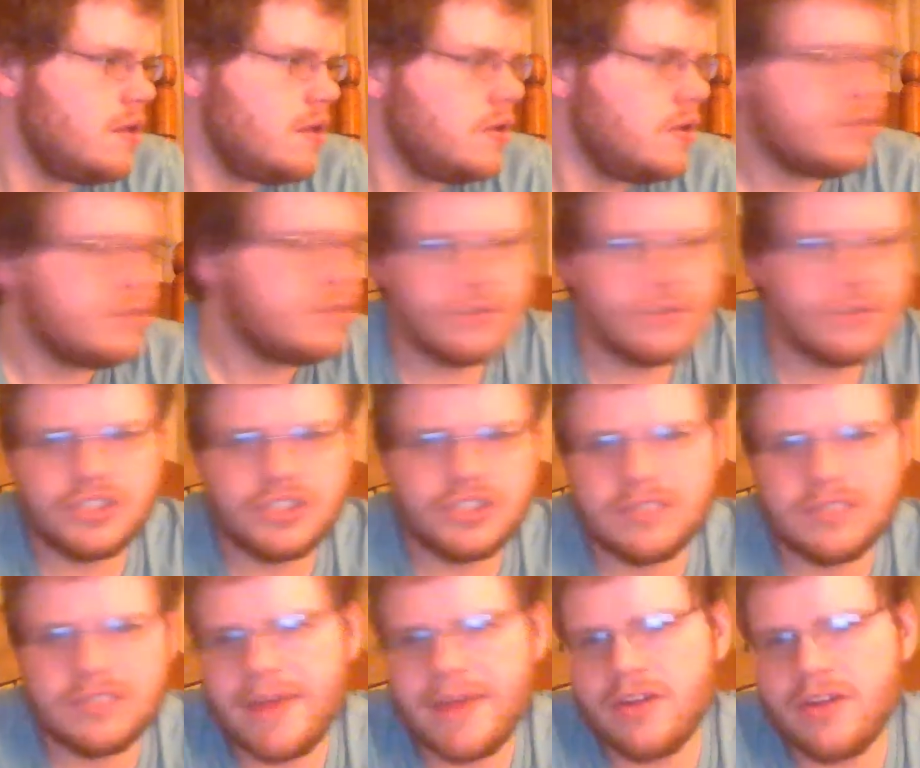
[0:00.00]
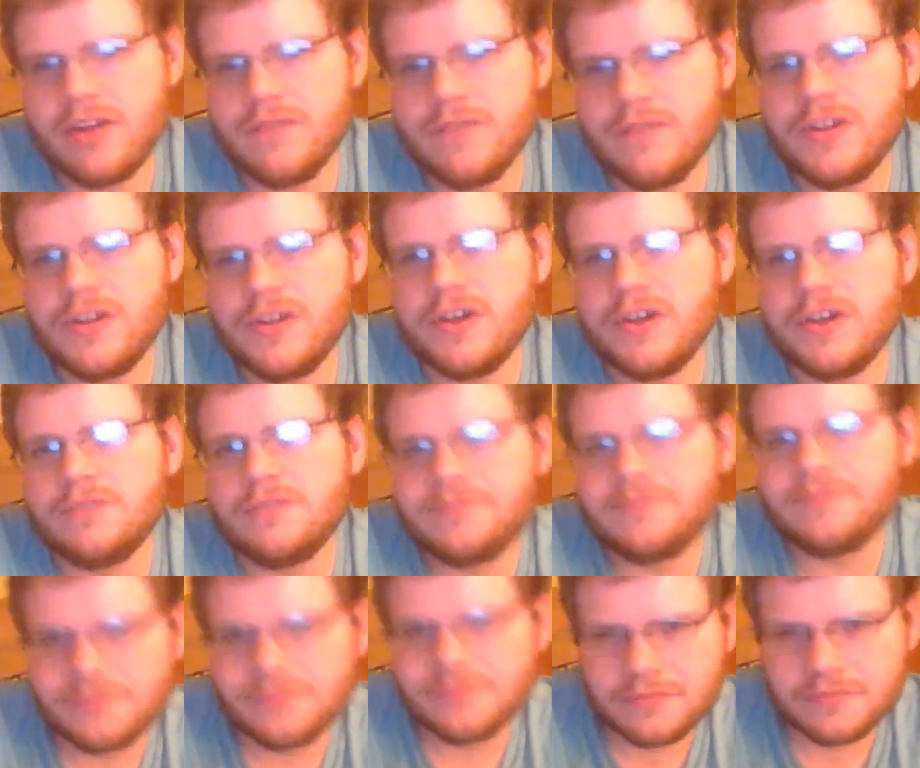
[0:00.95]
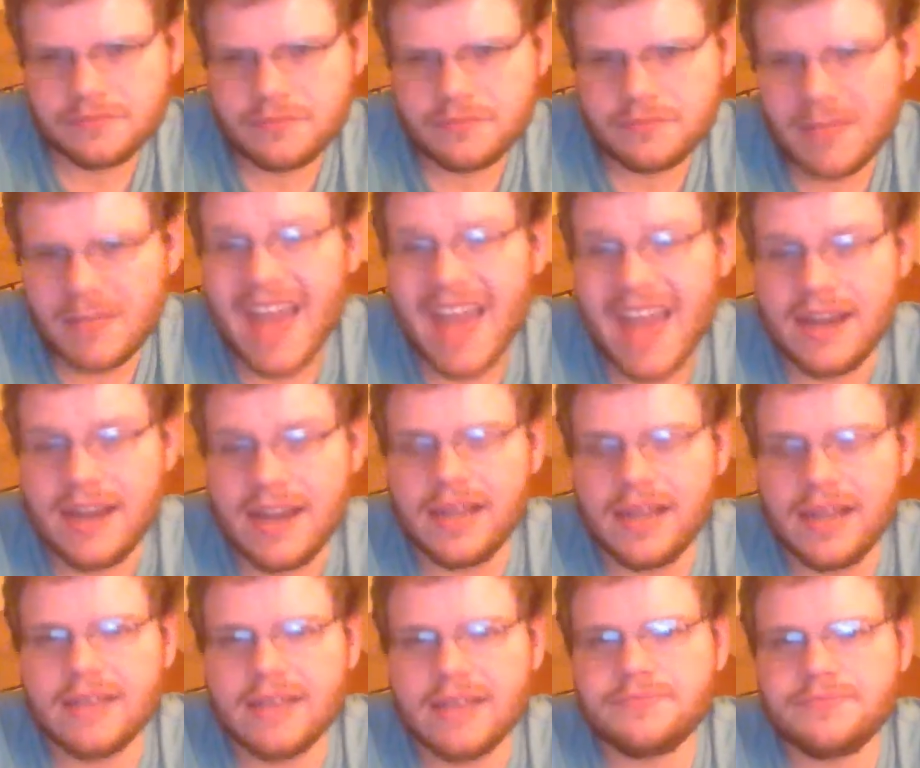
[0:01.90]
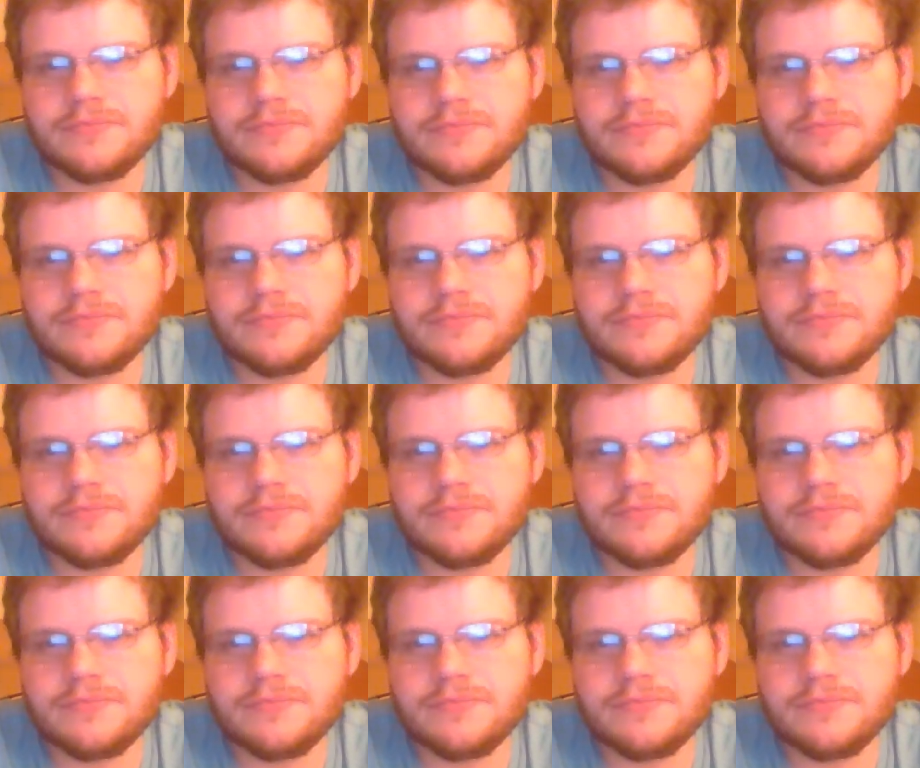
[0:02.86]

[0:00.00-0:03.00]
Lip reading: So it's just a matter of, editing it.